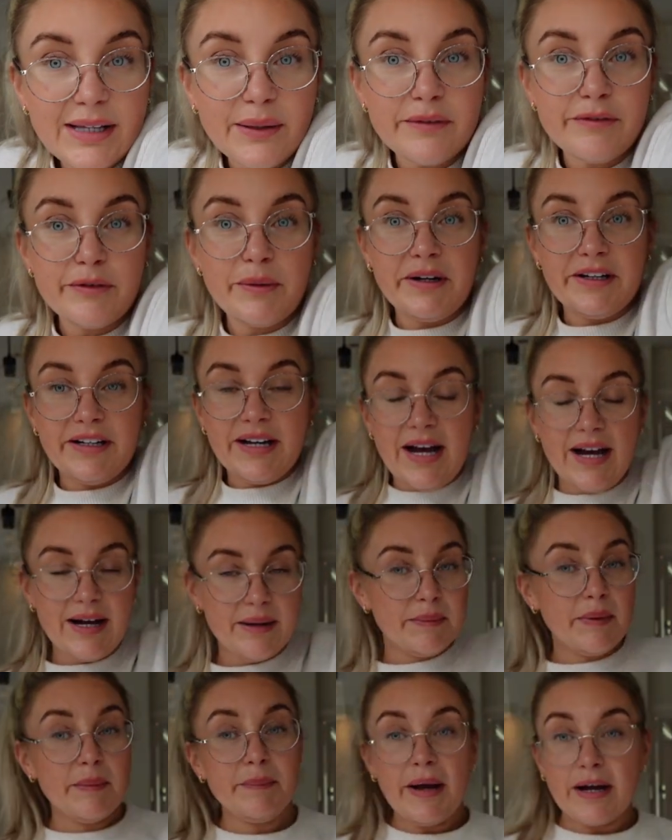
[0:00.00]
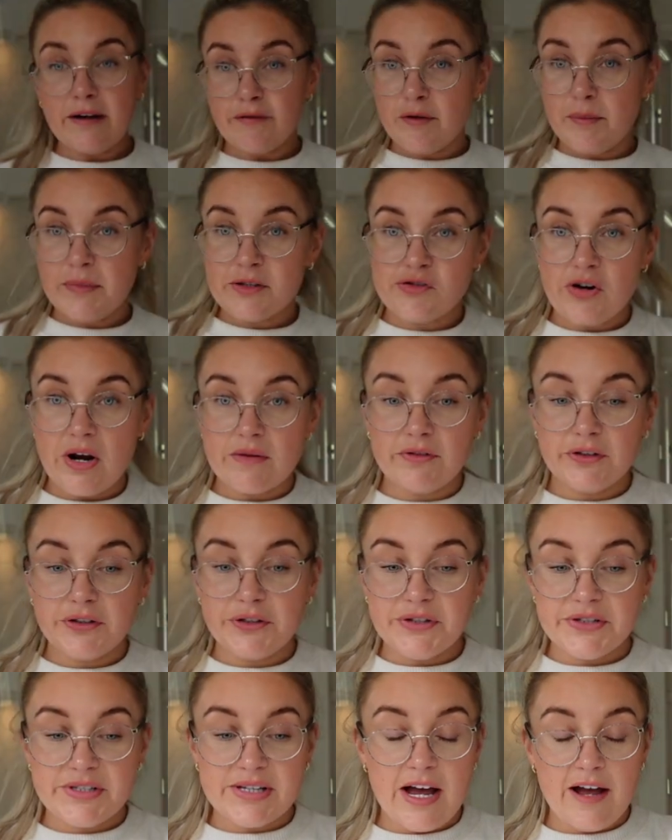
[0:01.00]
Everyone, I'm back from my
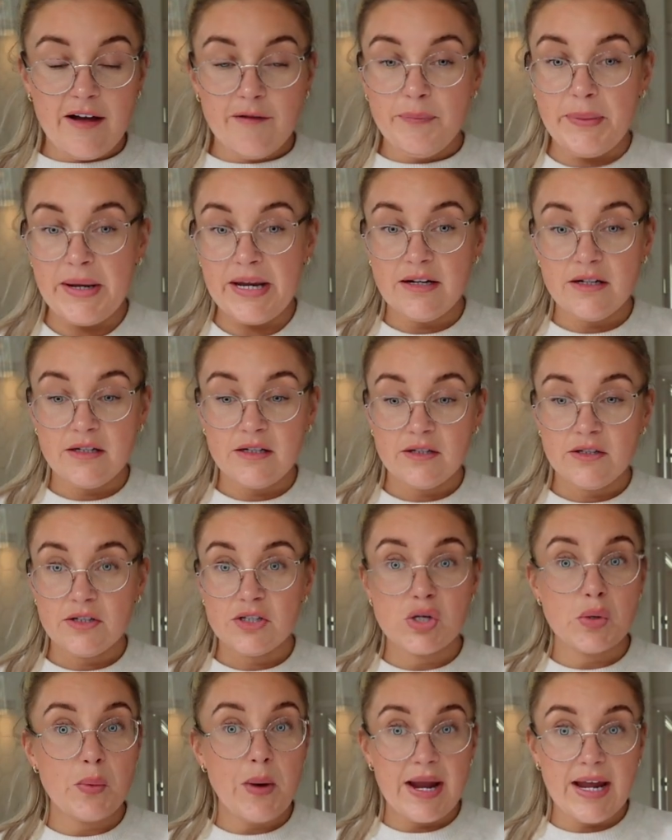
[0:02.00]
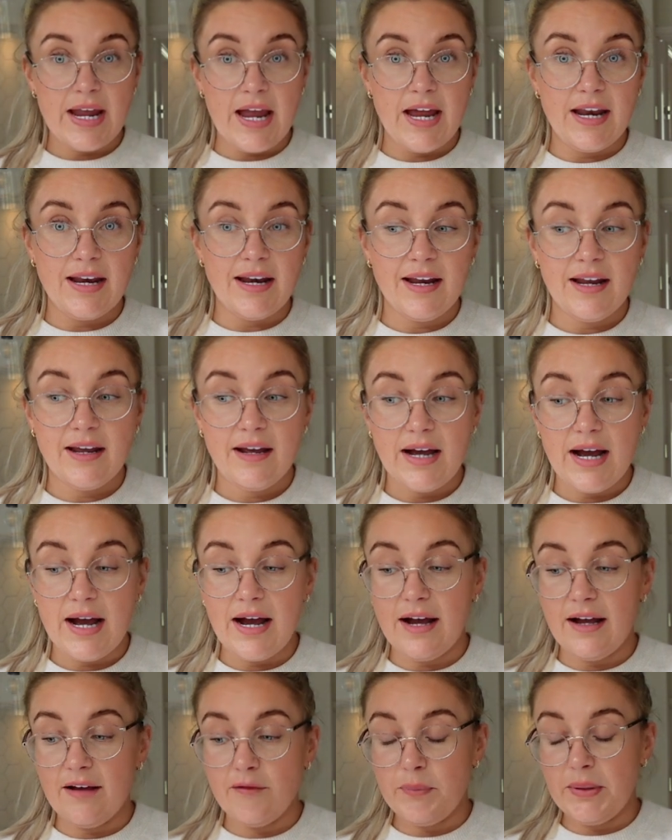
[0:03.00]
travels. I've been to weigh-in,
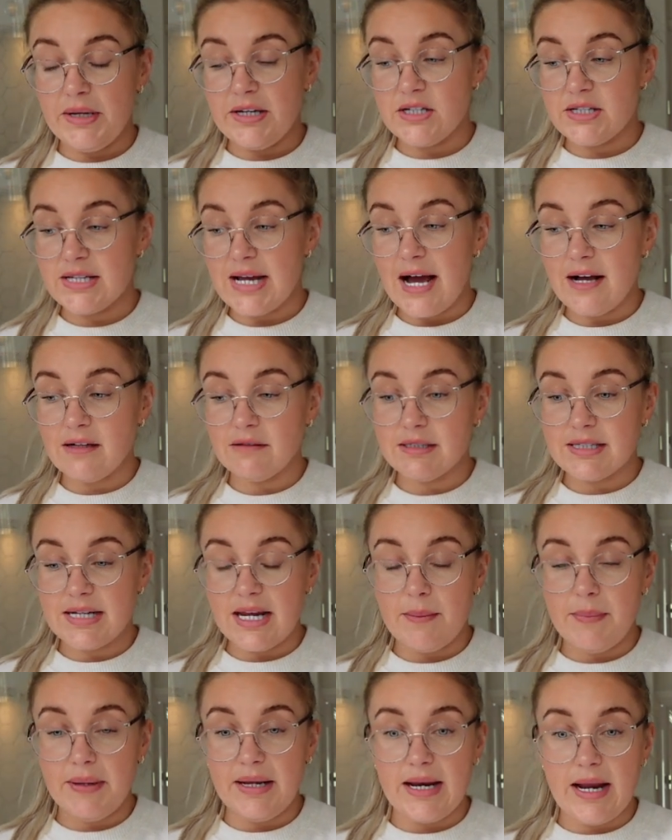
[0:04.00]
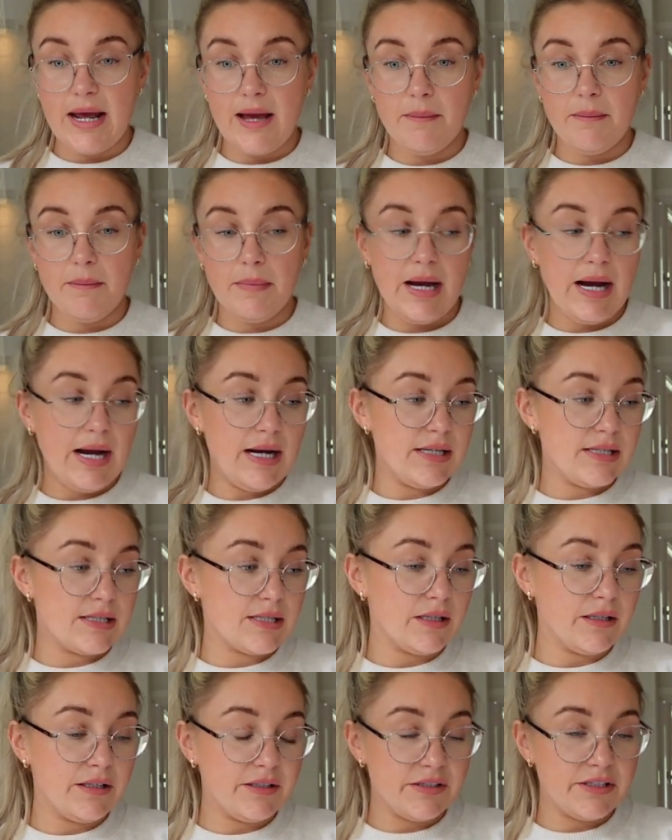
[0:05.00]
I've been to Aldi, B&M,
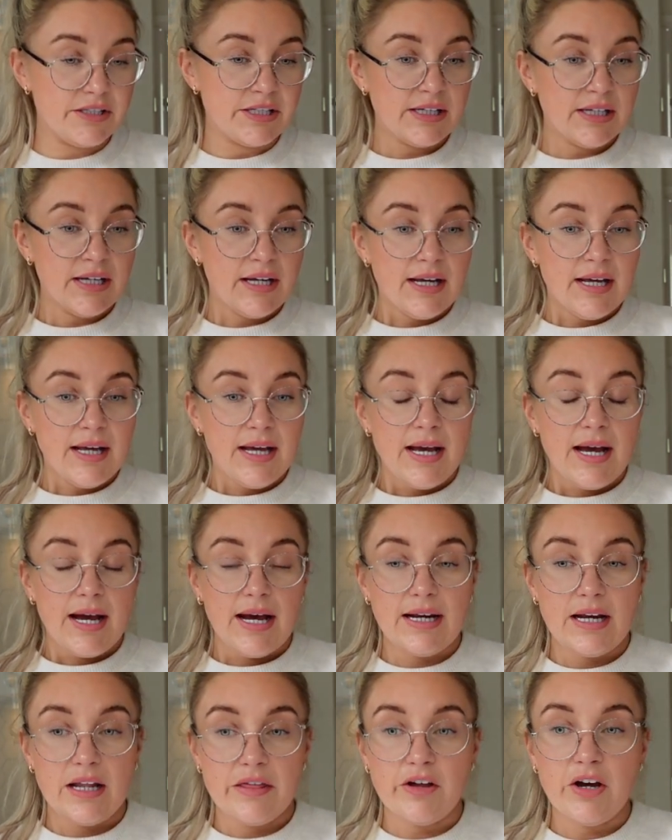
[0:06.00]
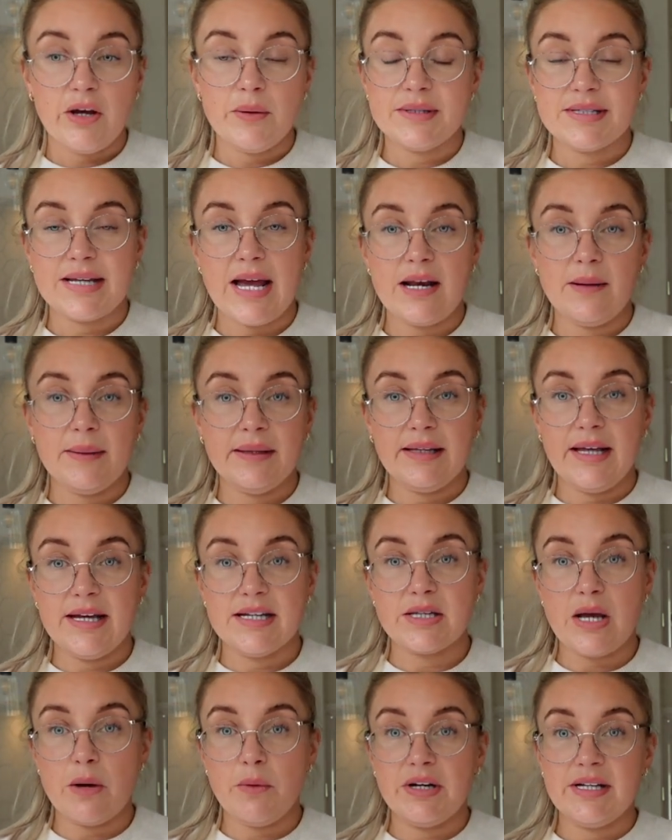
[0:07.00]
Iceland, and I thought it was getting a bit late,
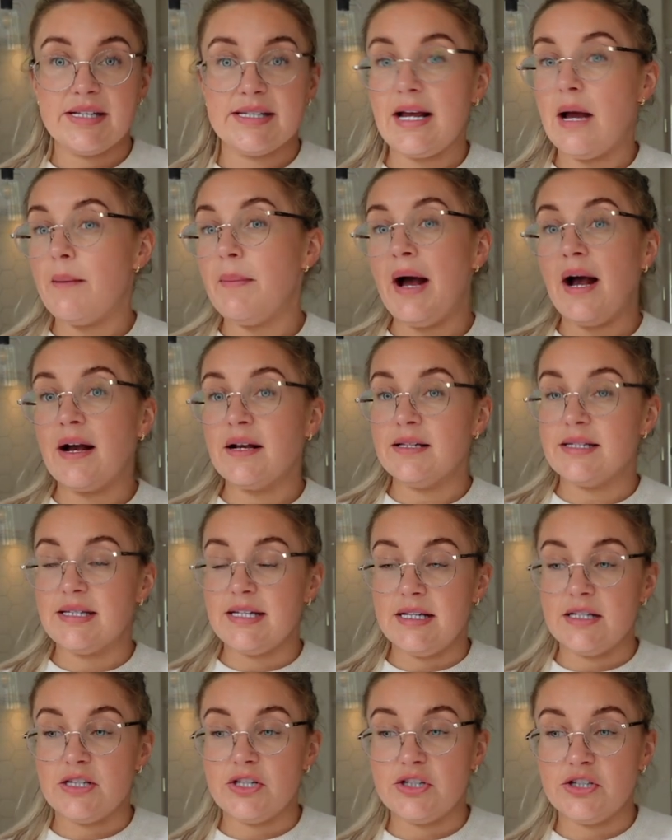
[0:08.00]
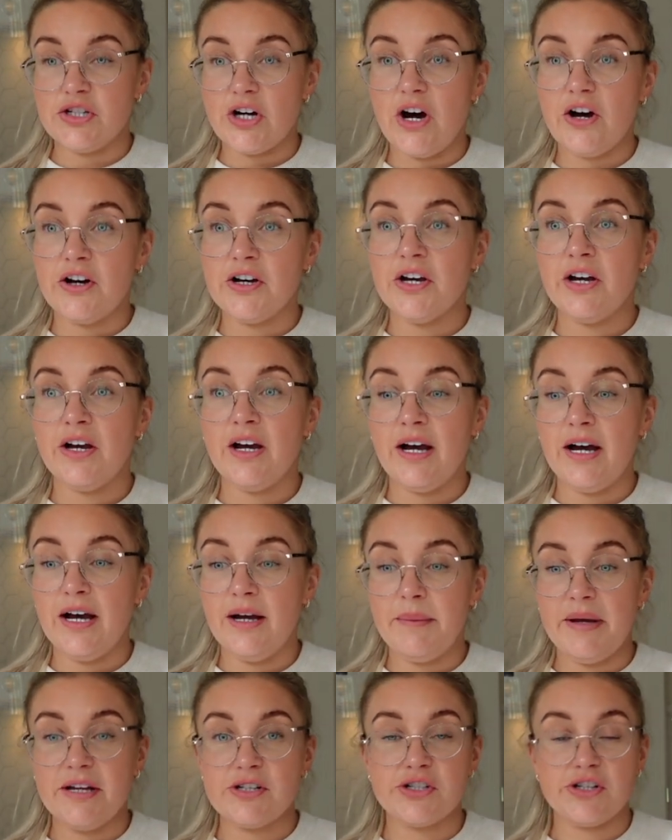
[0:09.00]
so I wanted to get back and see to the dog,
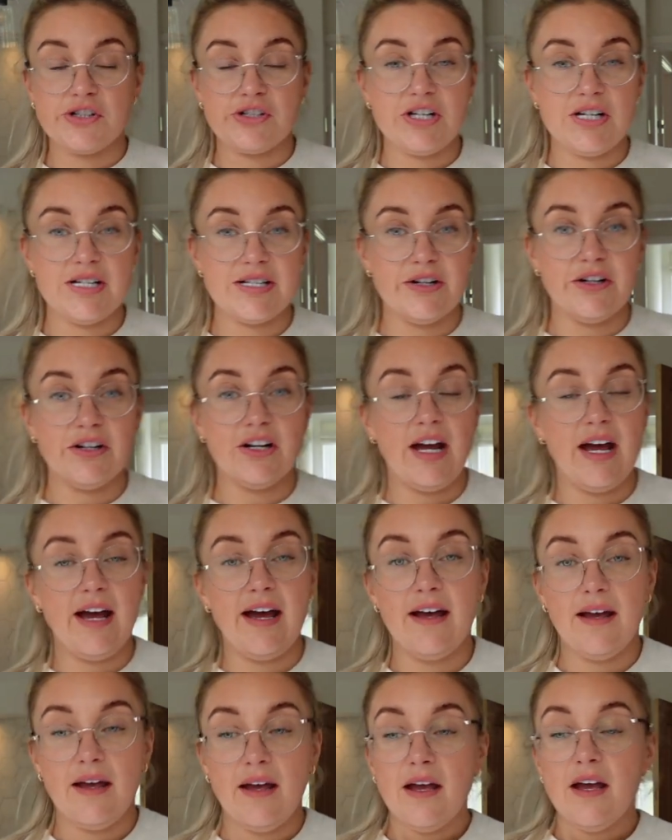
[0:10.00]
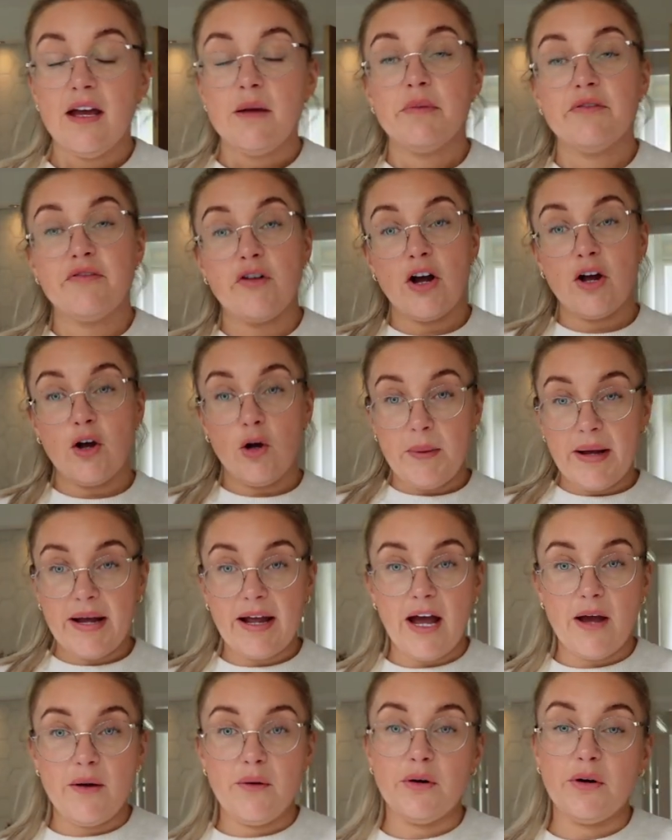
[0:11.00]
make sure she's okay before I go back
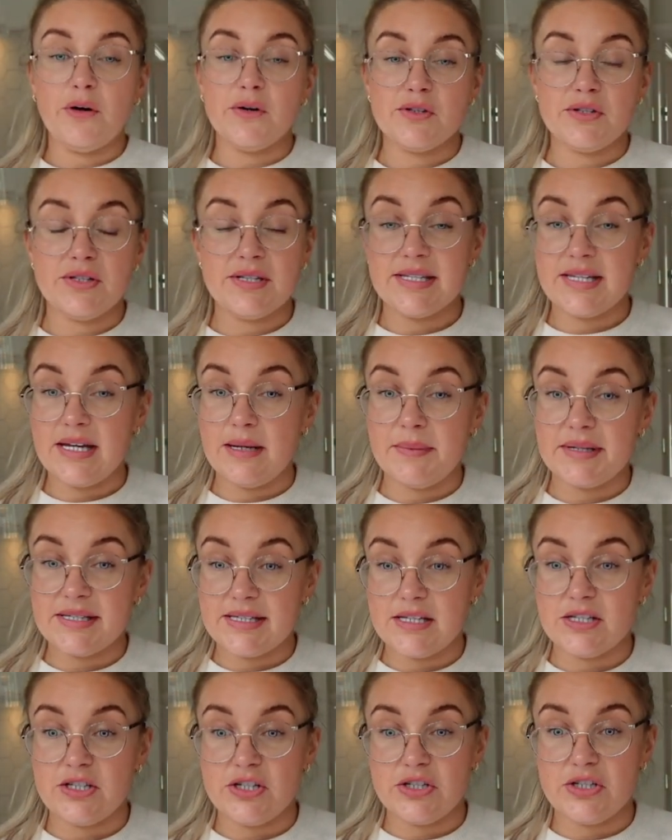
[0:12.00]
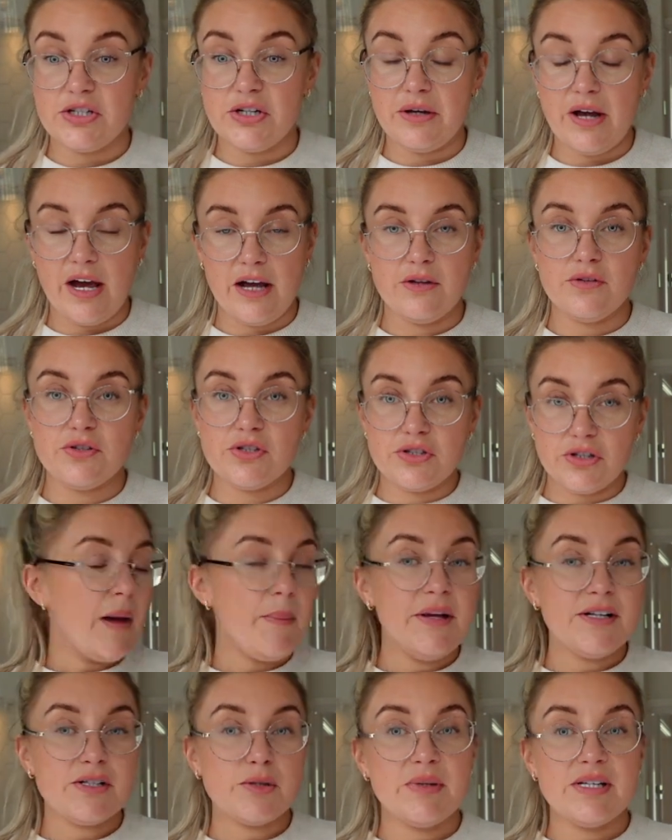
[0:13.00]
out and go and see my sister's new house. So I
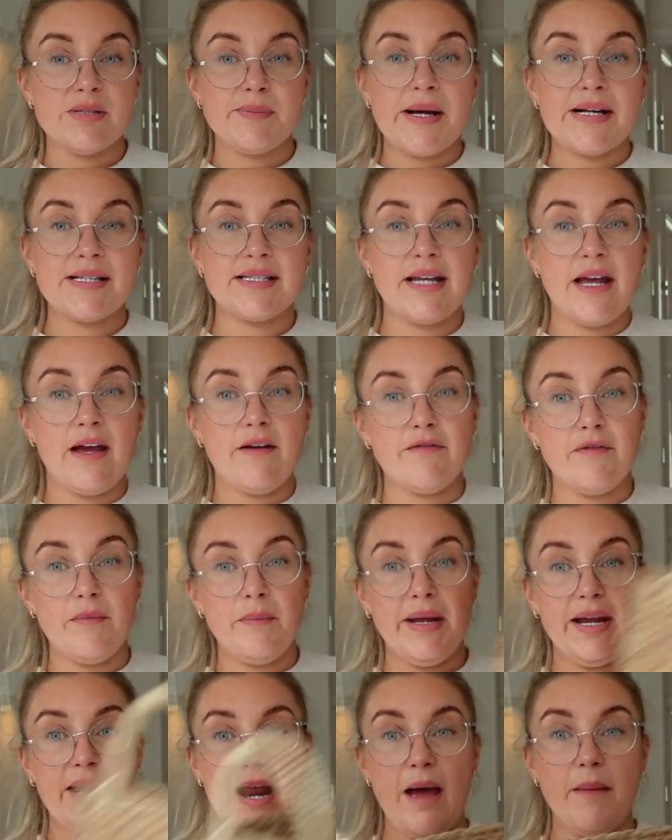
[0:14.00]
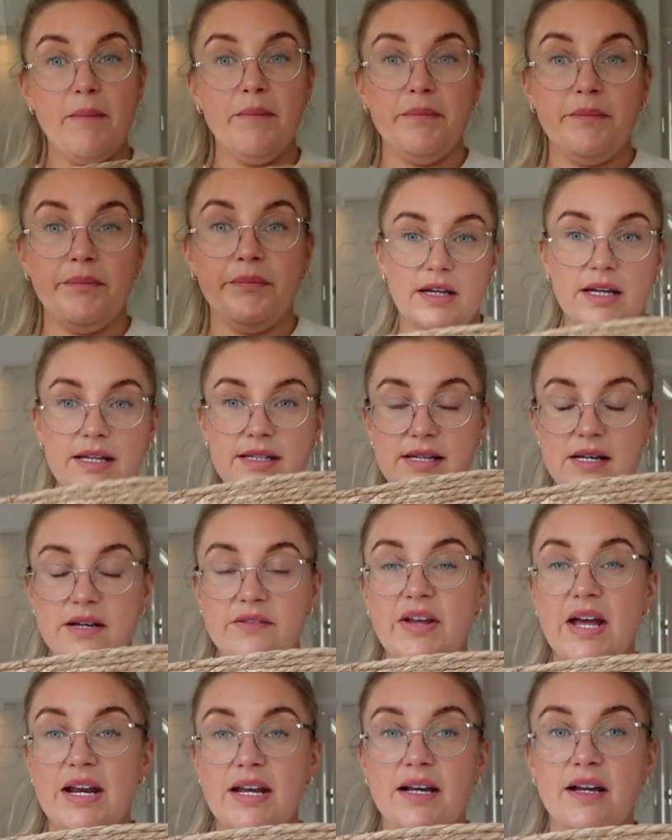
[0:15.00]
picked up this basket from B&M. Instead of
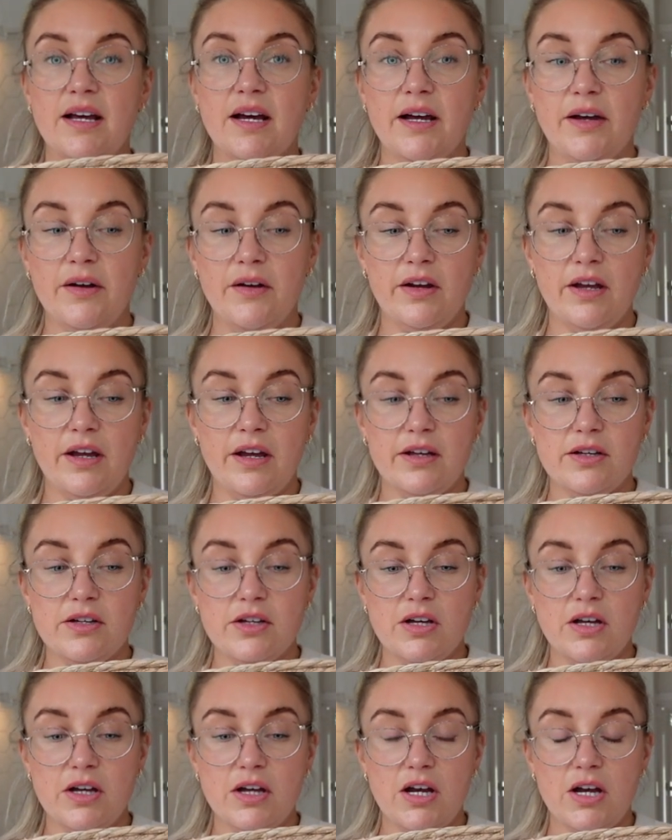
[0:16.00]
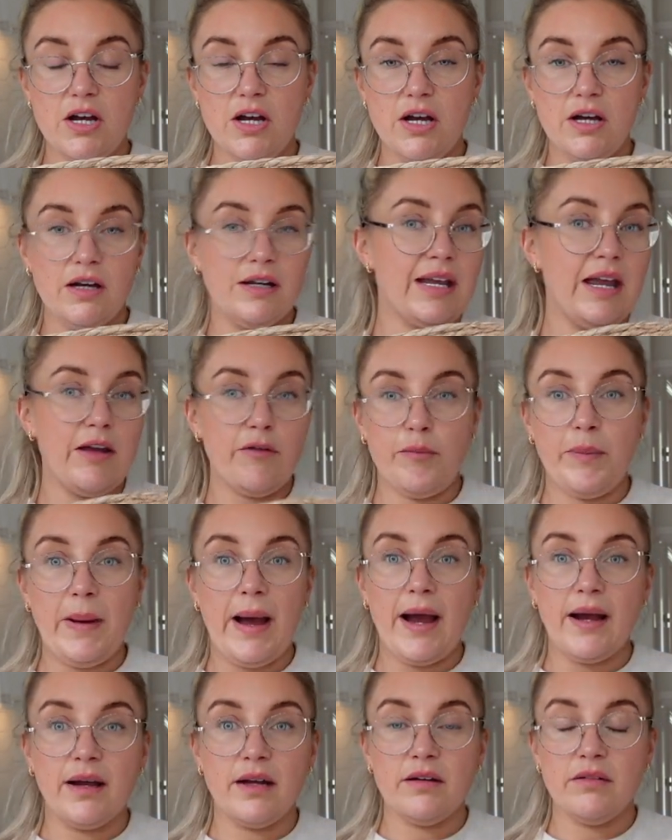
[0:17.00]
getting a a gift bag